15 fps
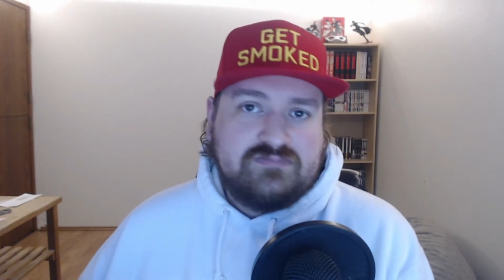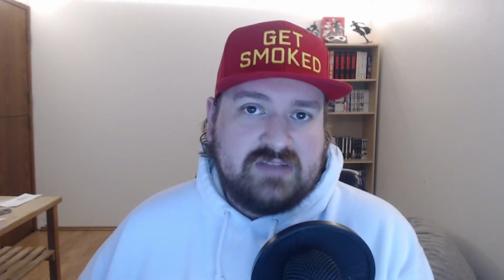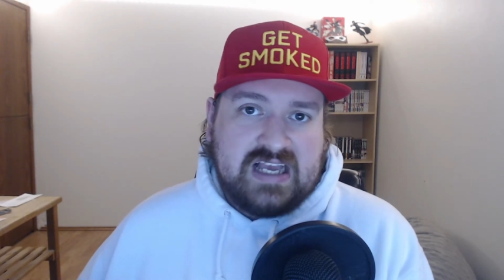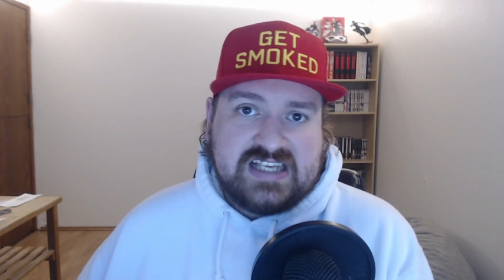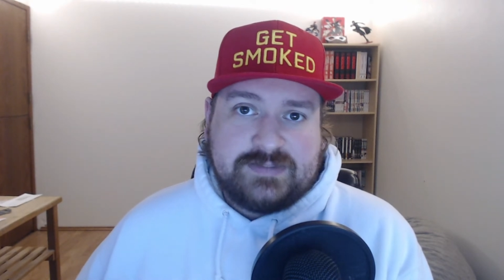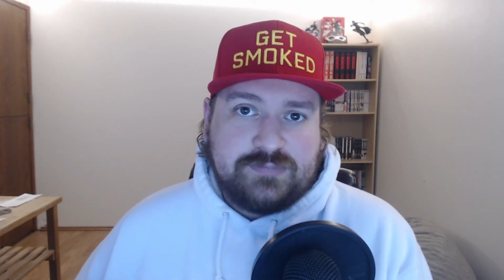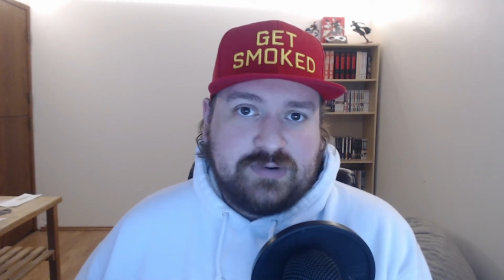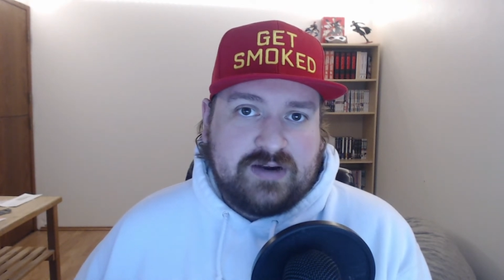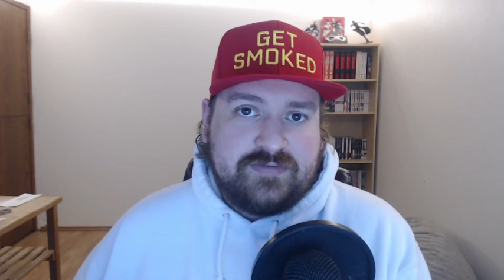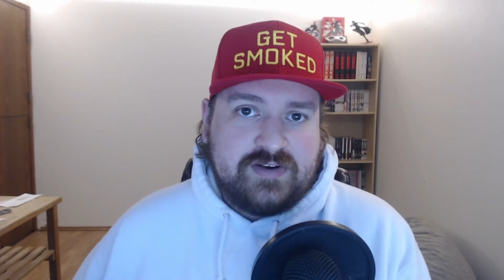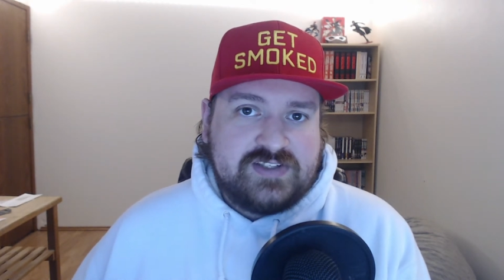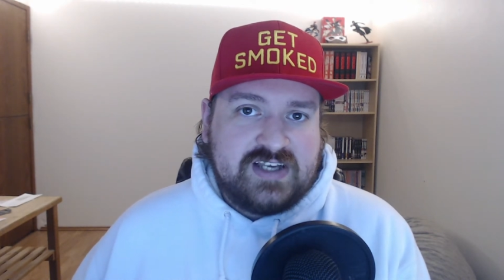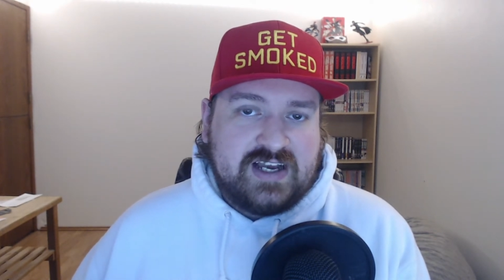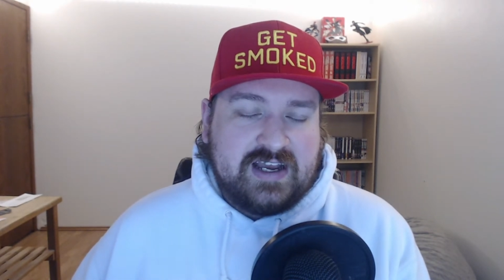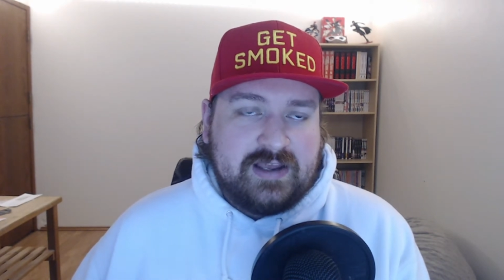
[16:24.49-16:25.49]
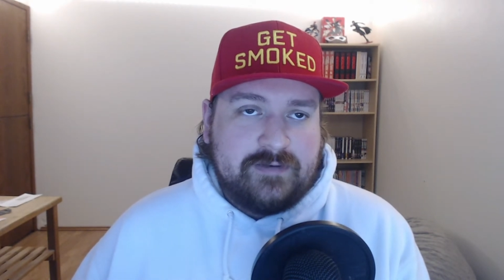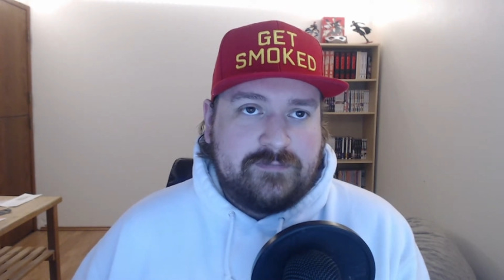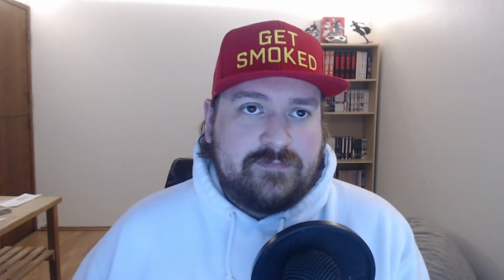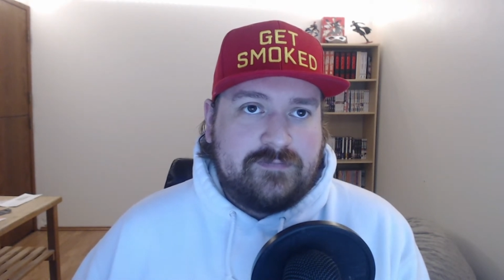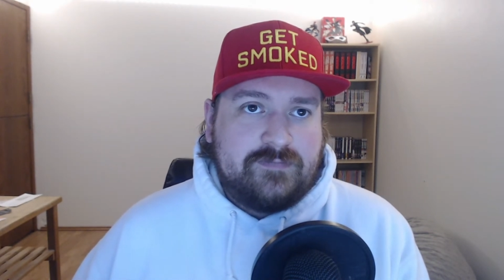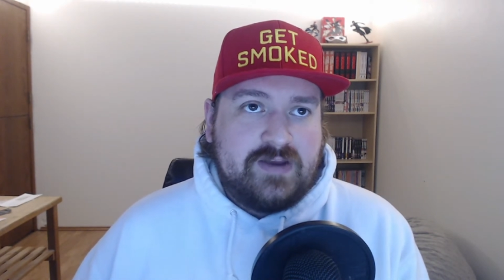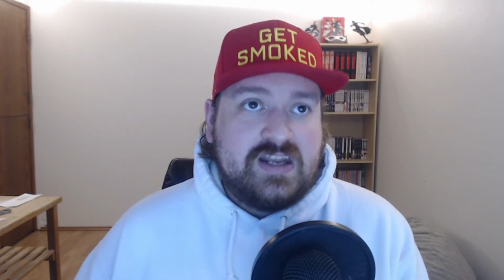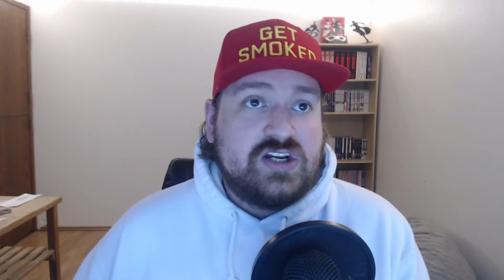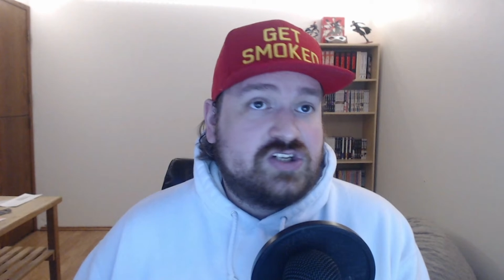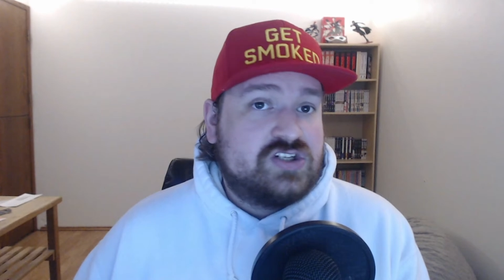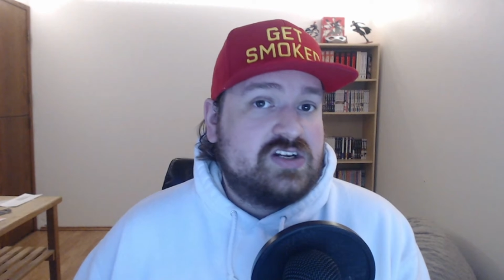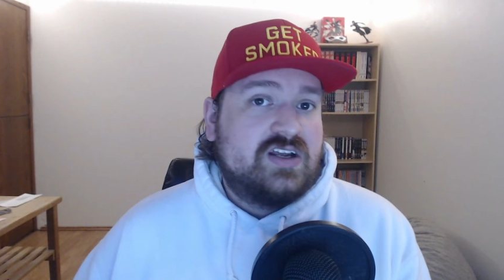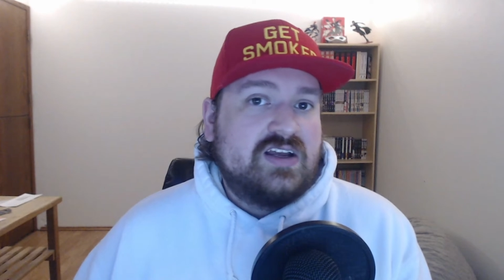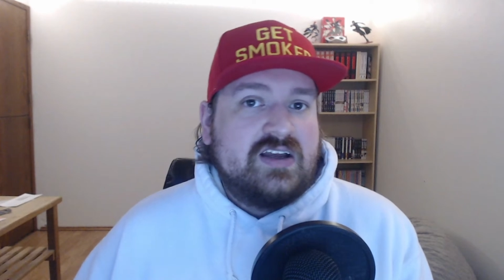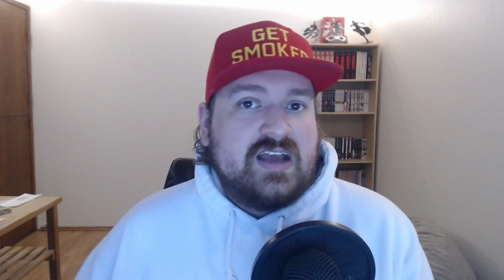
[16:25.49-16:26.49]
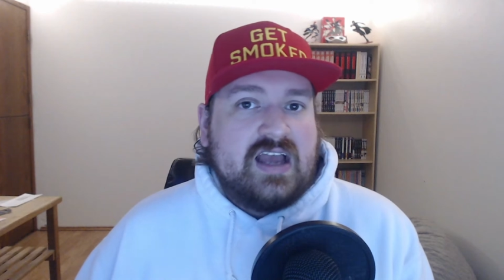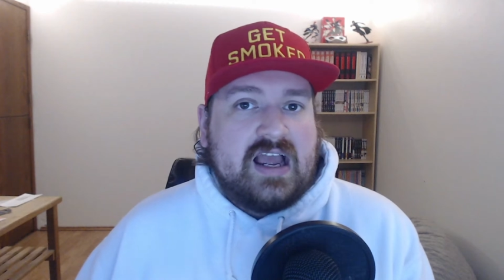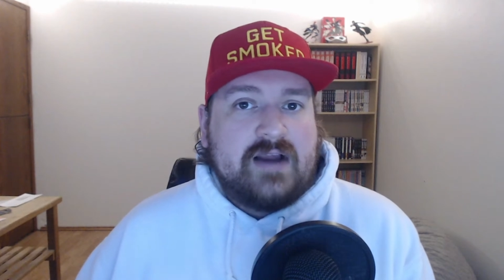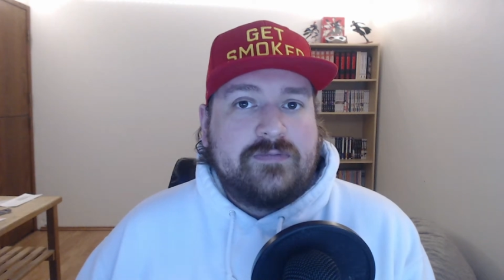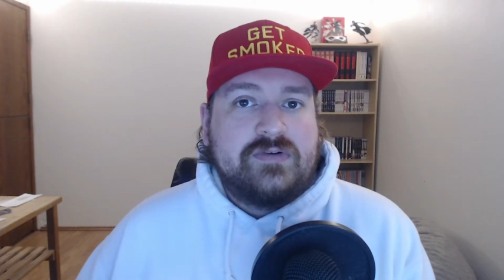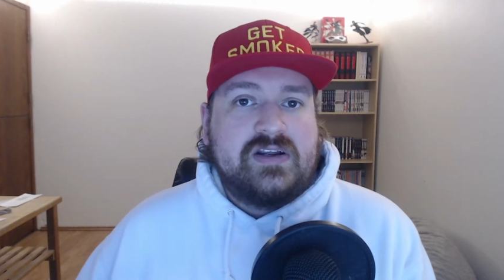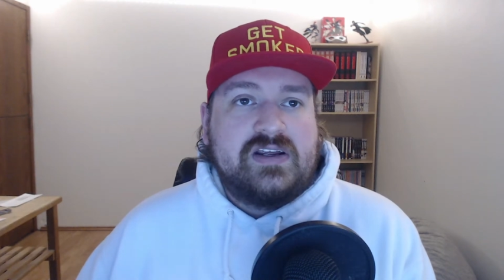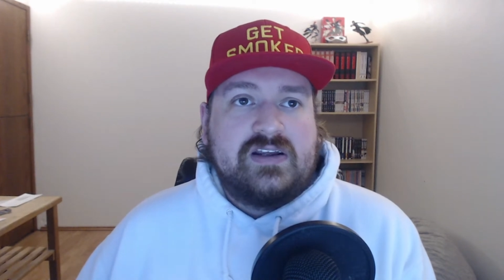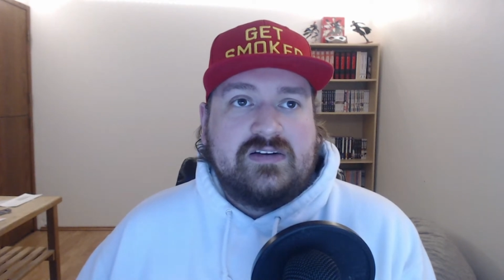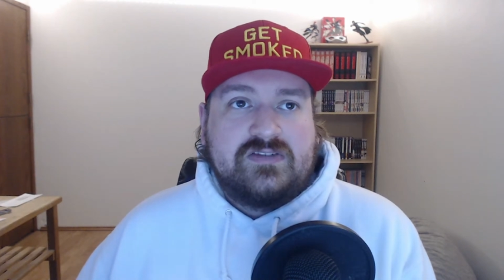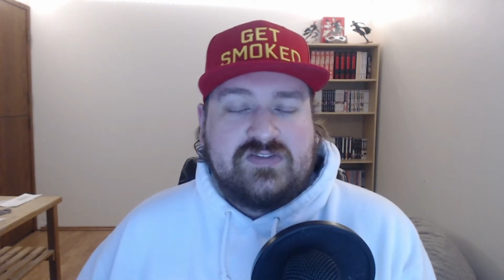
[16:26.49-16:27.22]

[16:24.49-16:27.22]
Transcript: As a preference, I have finished every